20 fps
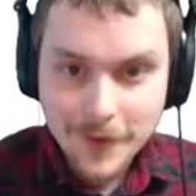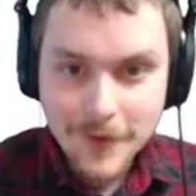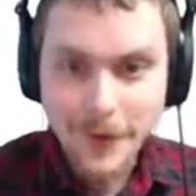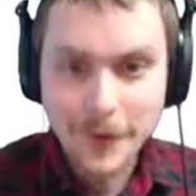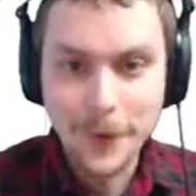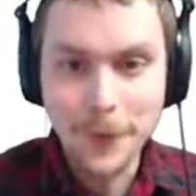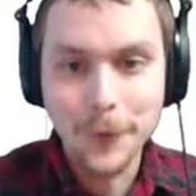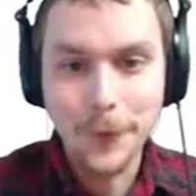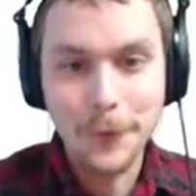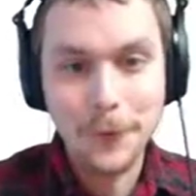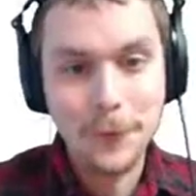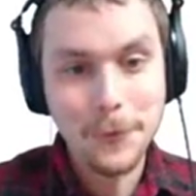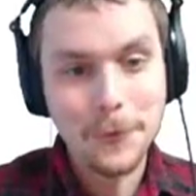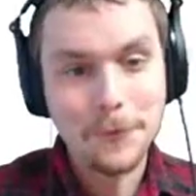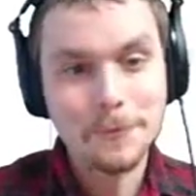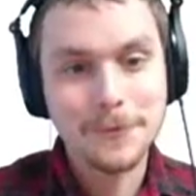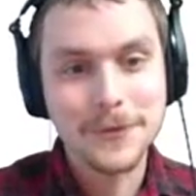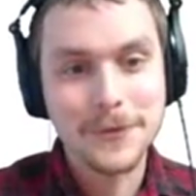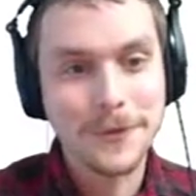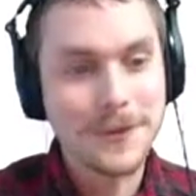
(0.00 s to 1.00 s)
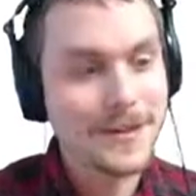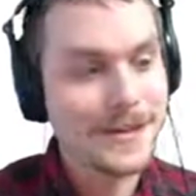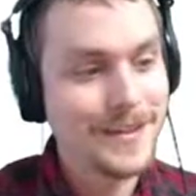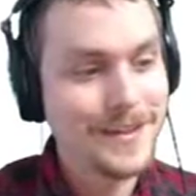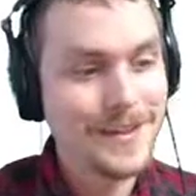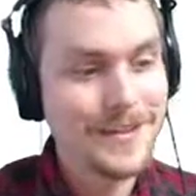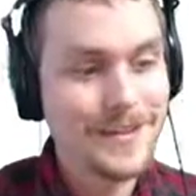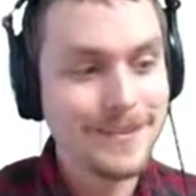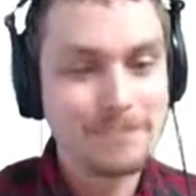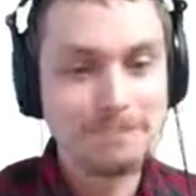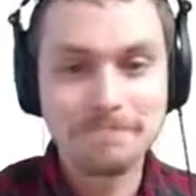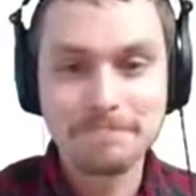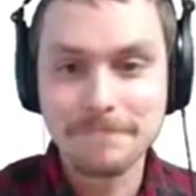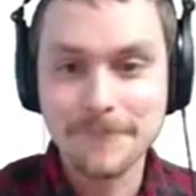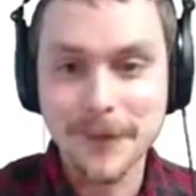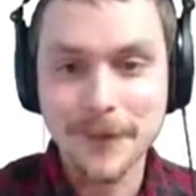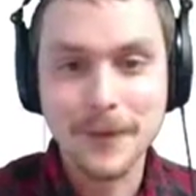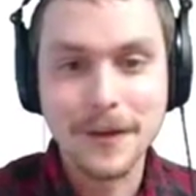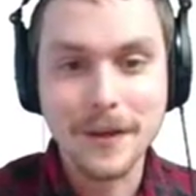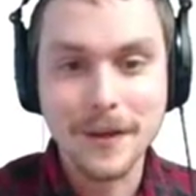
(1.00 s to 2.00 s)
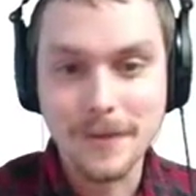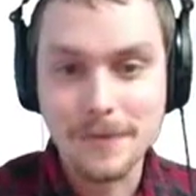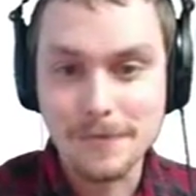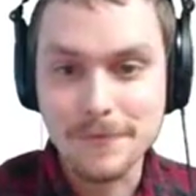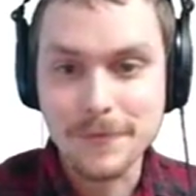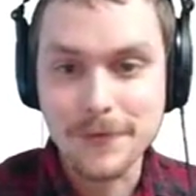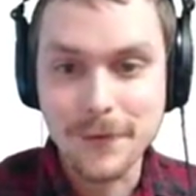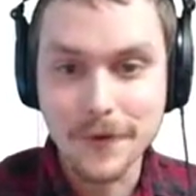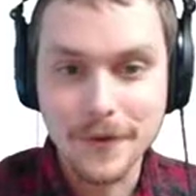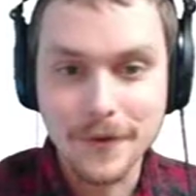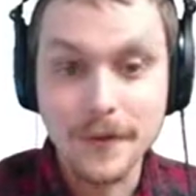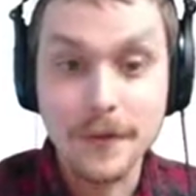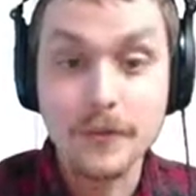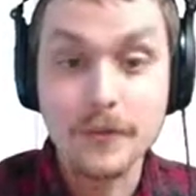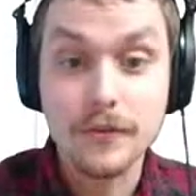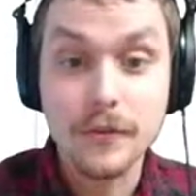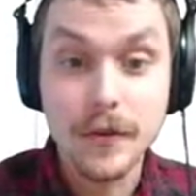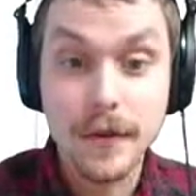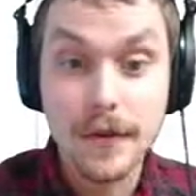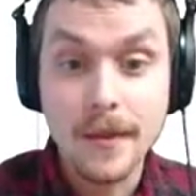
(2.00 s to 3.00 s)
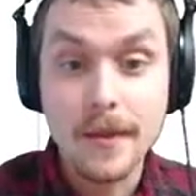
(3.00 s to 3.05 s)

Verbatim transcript: Oh, so I did. Okay, so it does.